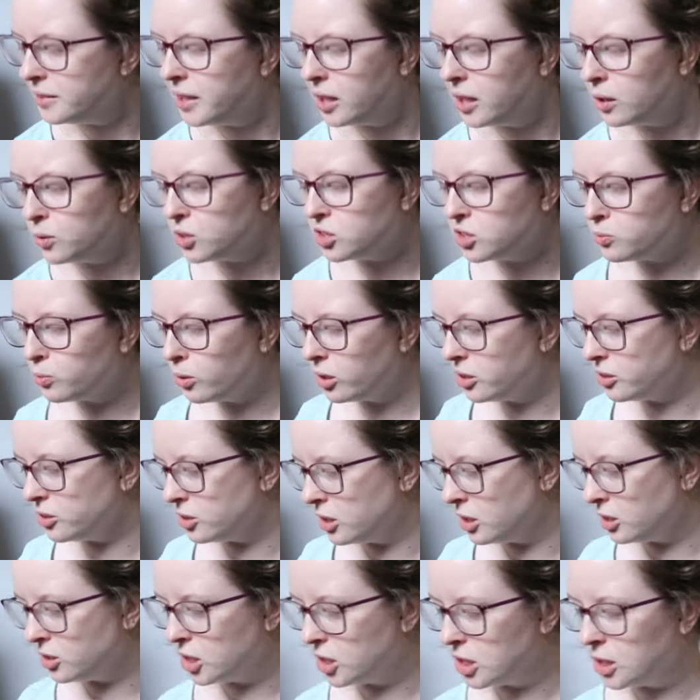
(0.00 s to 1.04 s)
now which
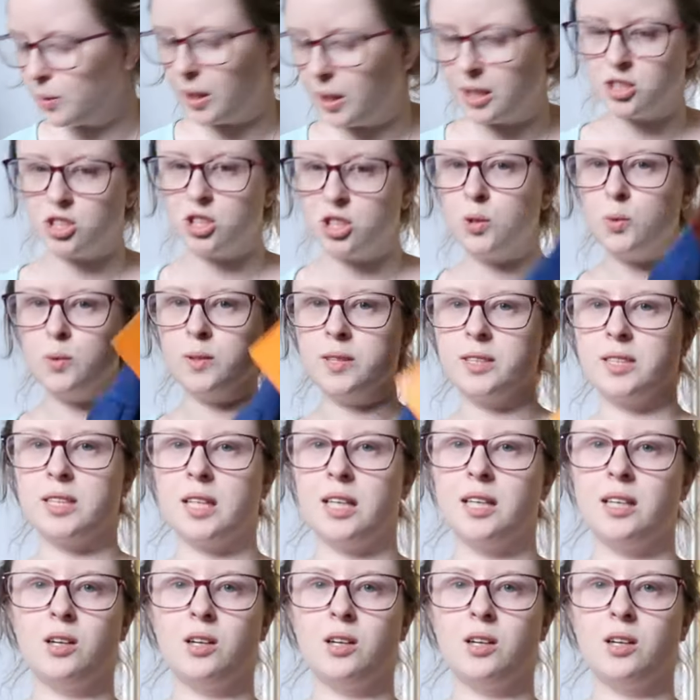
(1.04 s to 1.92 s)
one do I choose?